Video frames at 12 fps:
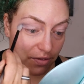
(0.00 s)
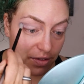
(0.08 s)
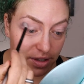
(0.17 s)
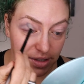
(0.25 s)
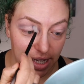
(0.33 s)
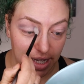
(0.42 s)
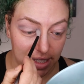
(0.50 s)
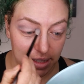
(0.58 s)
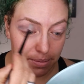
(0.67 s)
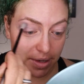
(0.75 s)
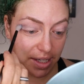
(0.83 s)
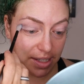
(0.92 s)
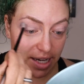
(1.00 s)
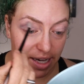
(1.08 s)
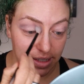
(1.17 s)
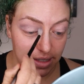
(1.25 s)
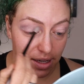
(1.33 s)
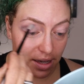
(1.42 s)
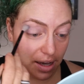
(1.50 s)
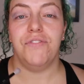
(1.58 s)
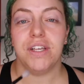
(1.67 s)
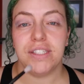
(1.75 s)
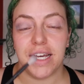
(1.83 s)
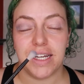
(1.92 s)
feels like it's been attacked on,
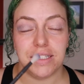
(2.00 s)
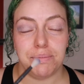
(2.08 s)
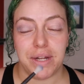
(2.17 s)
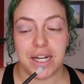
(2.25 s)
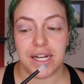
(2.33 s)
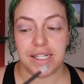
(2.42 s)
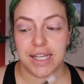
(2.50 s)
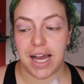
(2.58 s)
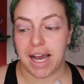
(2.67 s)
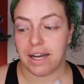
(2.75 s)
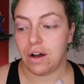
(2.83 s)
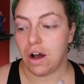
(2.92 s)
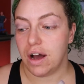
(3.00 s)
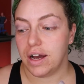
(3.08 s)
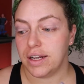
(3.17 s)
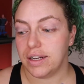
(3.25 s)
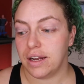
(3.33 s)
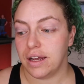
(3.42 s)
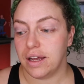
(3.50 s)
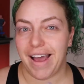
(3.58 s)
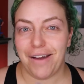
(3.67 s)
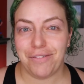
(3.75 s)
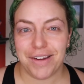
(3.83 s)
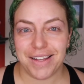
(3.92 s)
feels like it's been an attack on
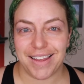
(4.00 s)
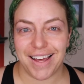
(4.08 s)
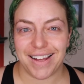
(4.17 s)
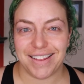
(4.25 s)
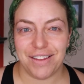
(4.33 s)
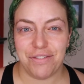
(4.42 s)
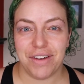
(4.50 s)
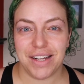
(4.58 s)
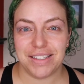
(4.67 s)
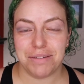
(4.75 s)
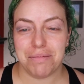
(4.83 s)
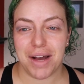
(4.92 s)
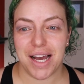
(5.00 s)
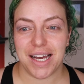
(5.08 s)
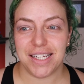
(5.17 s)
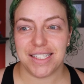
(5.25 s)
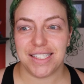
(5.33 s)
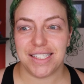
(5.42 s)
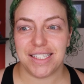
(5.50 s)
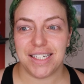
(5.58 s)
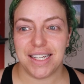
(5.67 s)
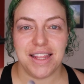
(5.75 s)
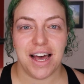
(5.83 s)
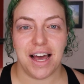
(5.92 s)
everything the victimized
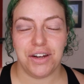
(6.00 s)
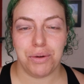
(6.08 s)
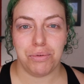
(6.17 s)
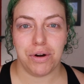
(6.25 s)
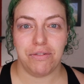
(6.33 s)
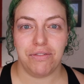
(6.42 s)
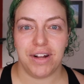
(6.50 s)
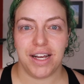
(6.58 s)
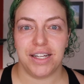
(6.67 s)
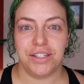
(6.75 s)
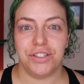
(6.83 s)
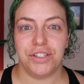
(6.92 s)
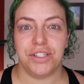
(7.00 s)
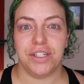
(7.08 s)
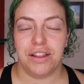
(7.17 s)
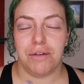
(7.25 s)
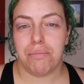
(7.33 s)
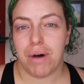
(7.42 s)
the underprivileged the